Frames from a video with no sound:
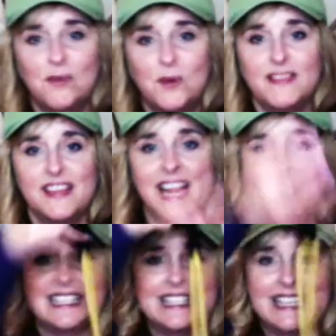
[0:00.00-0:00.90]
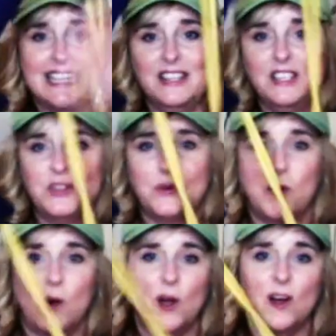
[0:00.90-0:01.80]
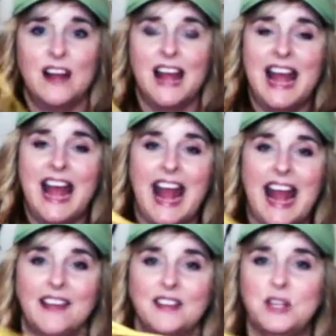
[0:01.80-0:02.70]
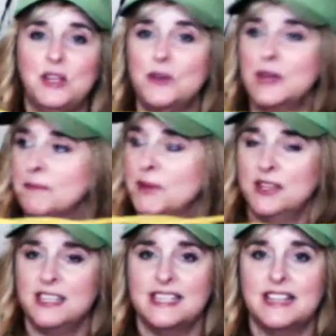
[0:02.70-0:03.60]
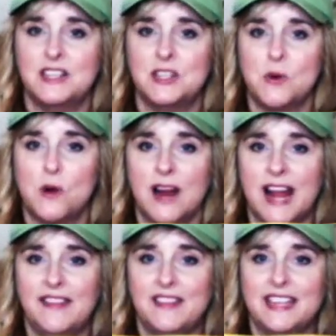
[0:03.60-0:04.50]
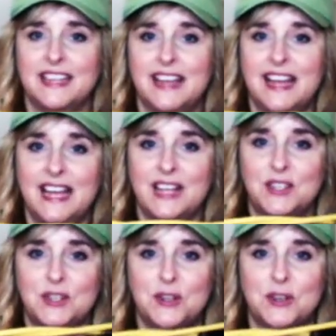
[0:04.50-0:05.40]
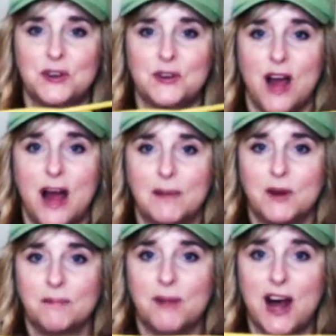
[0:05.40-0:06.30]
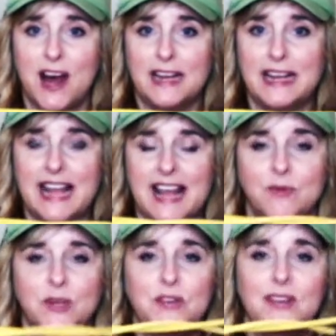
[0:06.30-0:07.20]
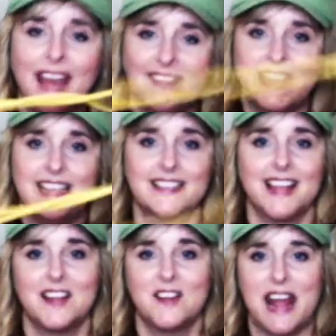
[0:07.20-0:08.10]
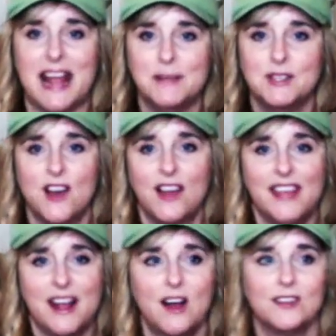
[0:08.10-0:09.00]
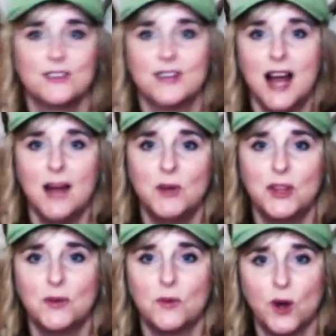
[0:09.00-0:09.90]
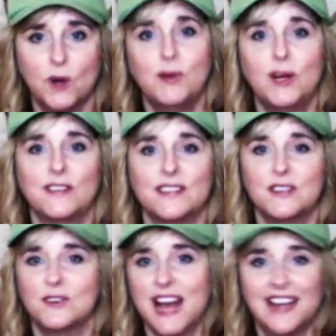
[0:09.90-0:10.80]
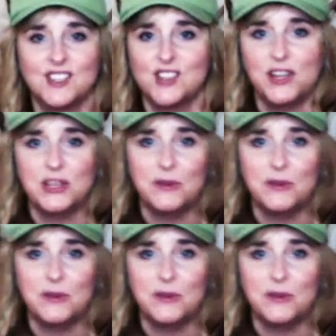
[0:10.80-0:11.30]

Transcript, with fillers: one that I can stick in the door and you can put this in the door and then do your upper body. And when you get these, like on Amazon, they also come with a workbook that'll kind of show you